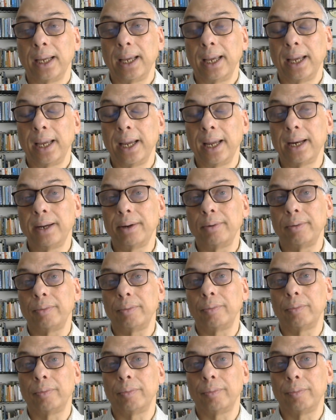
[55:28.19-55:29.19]
And
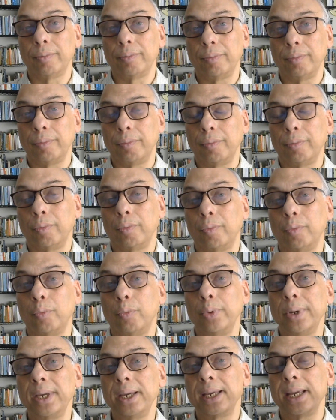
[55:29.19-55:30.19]

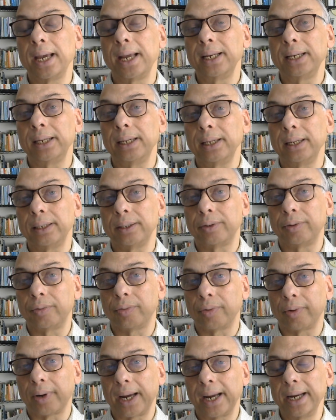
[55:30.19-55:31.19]
we can
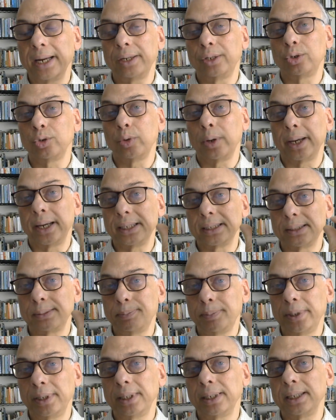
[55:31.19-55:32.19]
try to
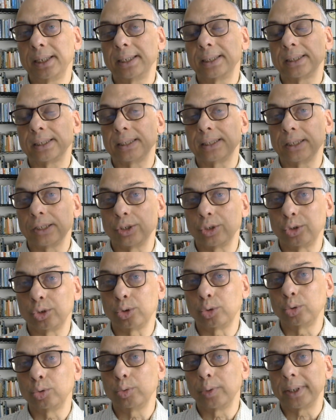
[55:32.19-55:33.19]
experience the
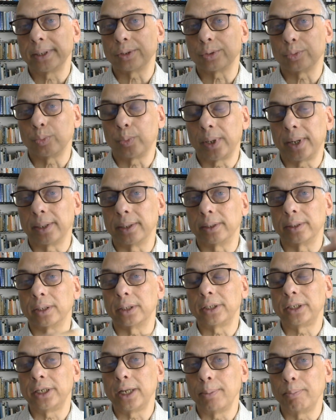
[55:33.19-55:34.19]
two as one, the
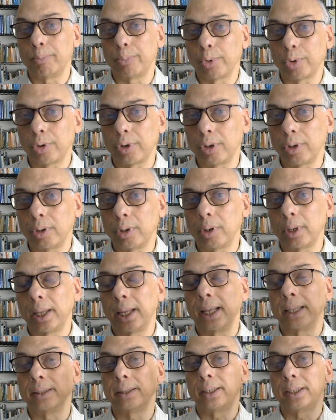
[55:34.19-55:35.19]
temporal
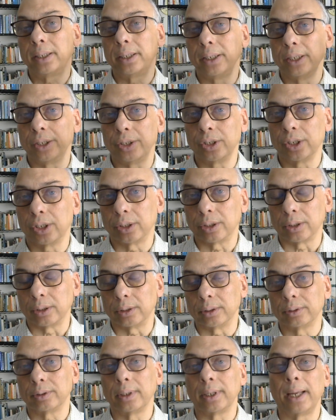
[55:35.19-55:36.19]
and the eternal.